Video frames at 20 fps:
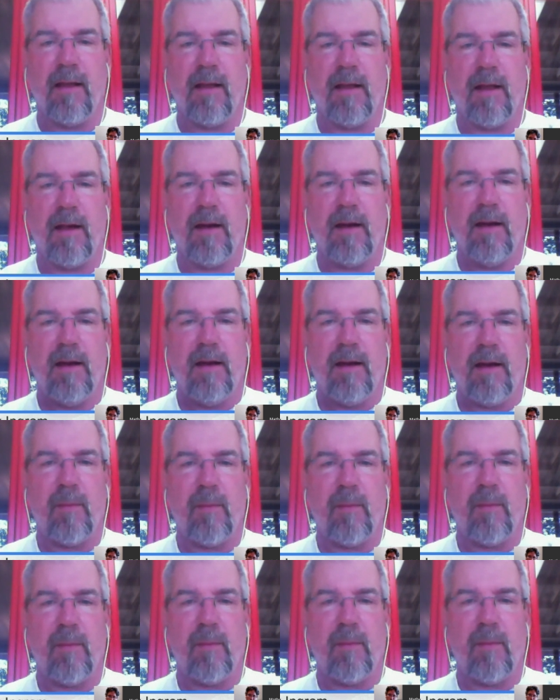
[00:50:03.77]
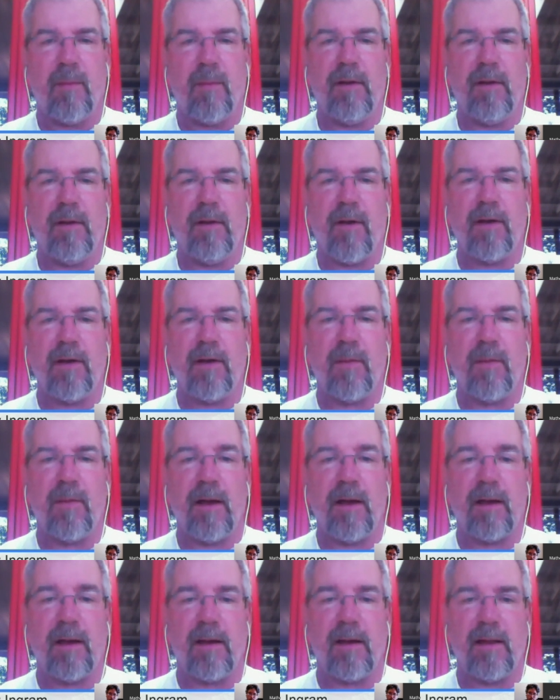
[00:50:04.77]
I mean,
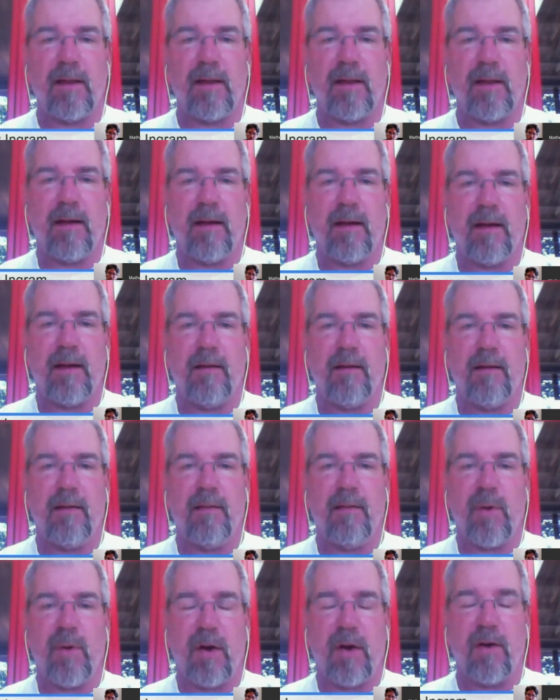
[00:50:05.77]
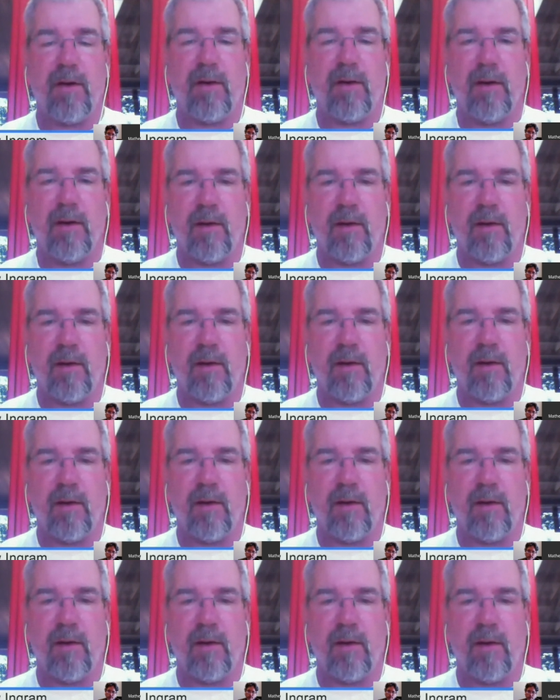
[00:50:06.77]
fundamentally that part is
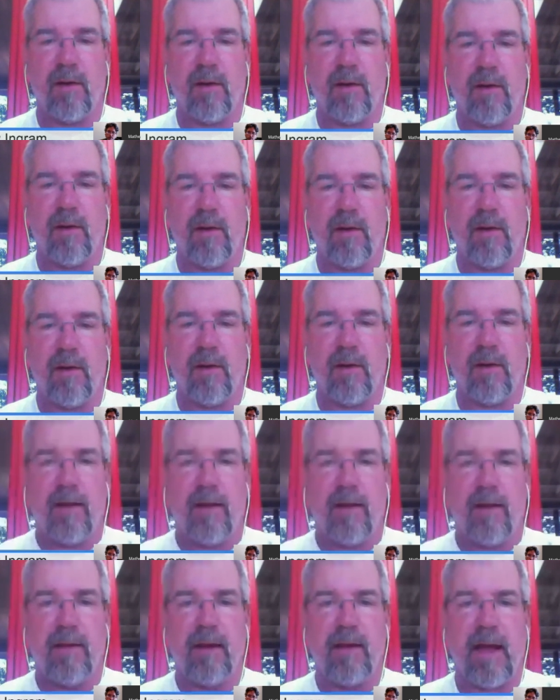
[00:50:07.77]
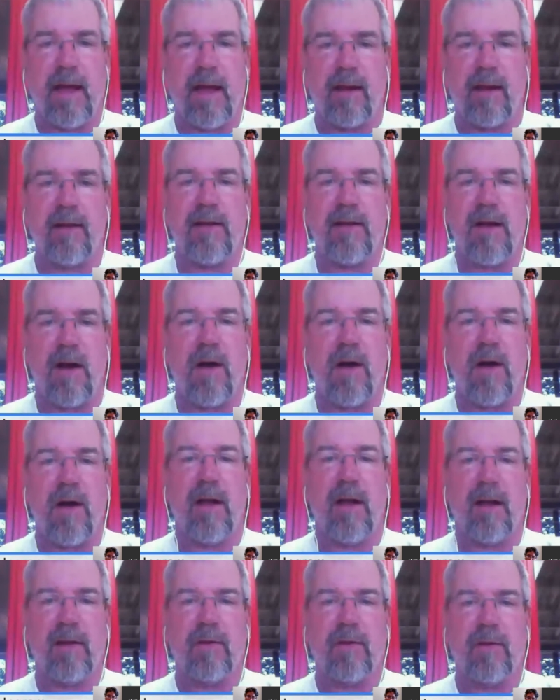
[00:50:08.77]
partly true. The
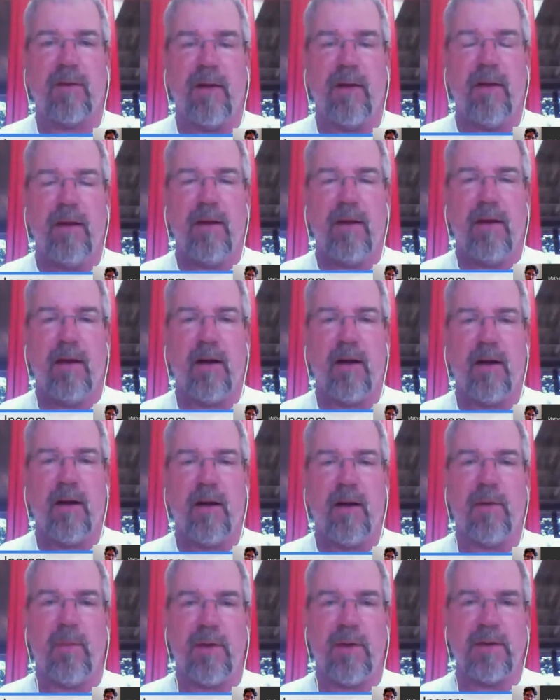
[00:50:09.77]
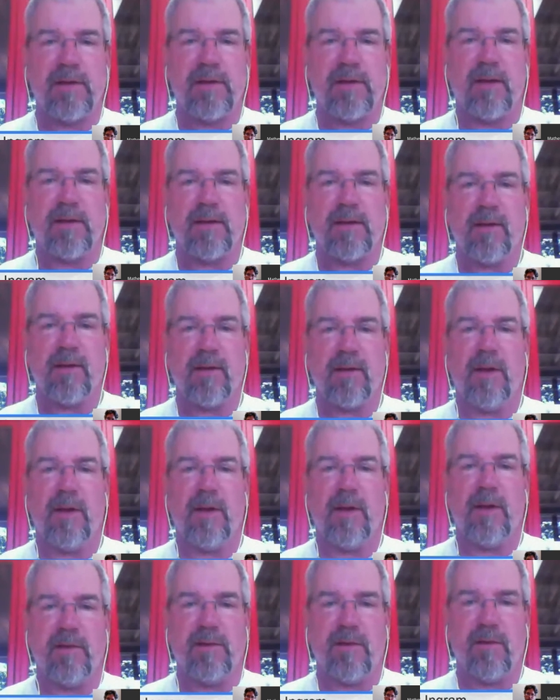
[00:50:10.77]
economics of the business that we
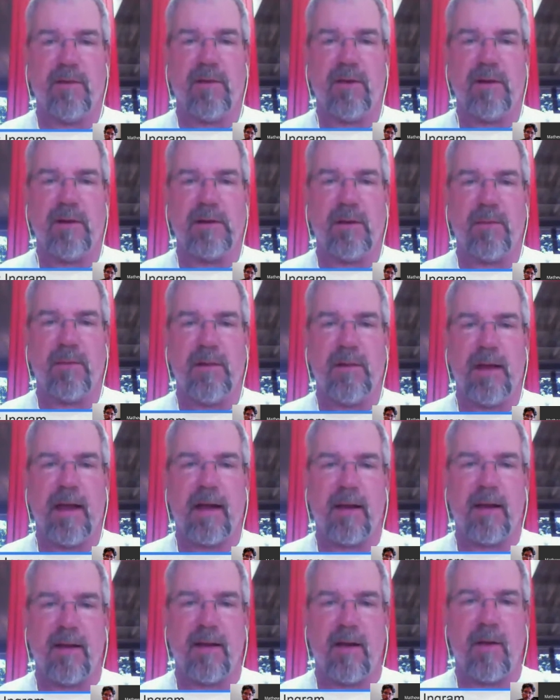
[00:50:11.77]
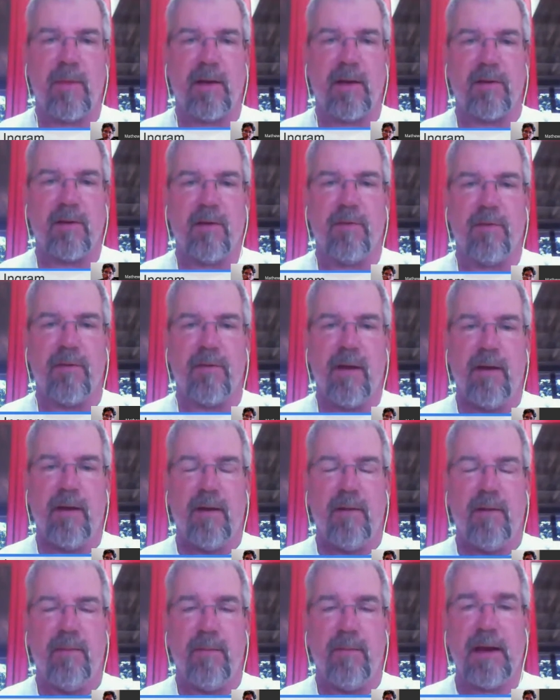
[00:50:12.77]
call journalism, the economics of
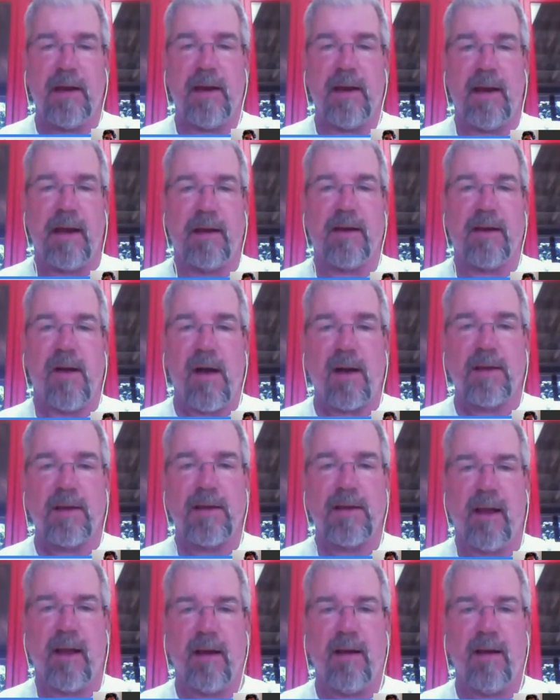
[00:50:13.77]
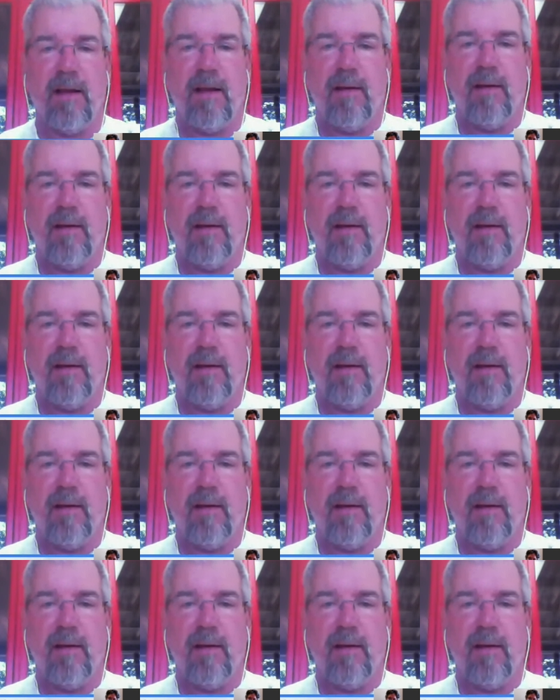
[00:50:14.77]
media and content,